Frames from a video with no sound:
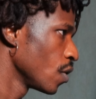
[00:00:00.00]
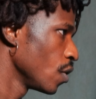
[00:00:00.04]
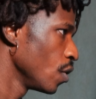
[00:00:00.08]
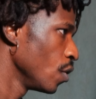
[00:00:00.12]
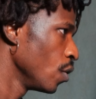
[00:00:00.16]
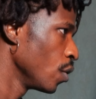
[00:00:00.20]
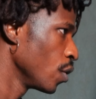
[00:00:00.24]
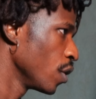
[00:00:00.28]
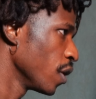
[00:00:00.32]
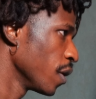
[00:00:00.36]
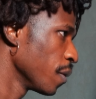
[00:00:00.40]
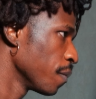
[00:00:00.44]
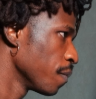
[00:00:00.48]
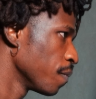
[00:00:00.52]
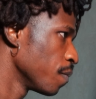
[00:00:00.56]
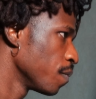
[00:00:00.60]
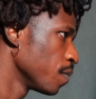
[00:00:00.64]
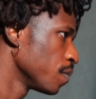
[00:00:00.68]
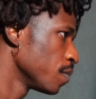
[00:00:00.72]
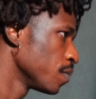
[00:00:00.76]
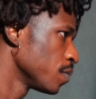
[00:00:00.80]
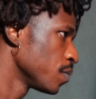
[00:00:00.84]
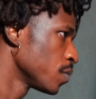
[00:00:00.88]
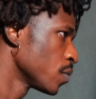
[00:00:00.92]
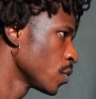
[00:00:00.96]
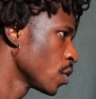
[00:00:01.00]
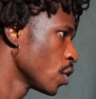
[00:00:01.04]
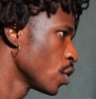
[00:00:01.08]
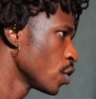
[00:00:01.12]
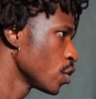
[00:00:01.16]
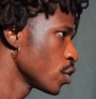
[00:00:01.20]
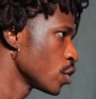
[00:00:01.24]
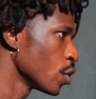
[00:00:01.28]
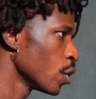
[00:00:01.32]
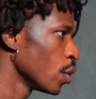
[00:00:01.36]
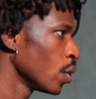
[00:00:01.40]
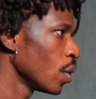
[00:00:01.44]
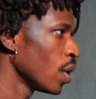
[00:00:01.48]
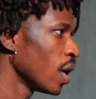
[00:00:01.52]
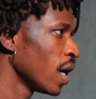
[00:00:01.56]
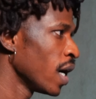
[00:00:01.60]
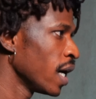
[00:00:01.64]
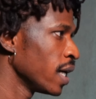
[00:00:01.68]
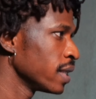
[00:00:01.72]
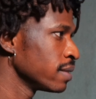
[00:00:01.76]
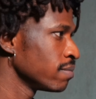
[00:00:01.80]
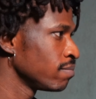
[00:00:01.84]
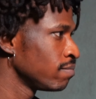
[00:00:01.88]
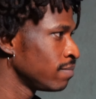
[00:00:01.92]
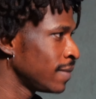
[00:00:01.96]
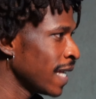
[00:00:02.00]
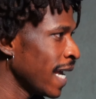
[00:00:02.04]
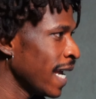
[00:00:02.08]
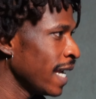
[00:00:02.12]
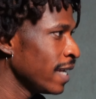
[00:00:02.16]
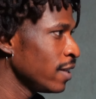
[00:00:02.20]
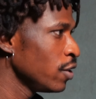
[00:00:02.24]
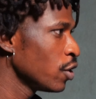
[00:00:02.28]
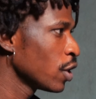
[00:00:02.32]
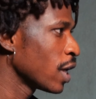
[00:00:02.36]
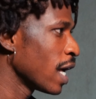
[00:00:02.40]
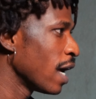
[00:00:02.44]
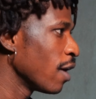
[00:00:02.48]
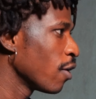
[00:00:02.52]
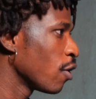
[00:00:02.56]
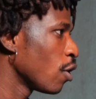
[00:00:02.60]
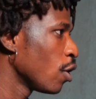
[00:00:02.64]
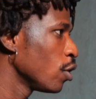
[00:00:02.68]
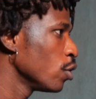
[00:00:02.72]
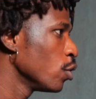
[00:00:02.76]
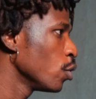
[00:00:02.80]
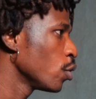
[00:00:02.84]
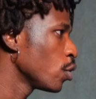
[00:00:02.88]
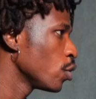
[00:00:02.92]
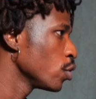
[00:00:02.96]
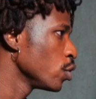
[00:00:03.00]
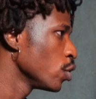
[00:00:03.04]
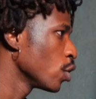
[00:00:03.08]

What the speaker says: Okay. So then you can color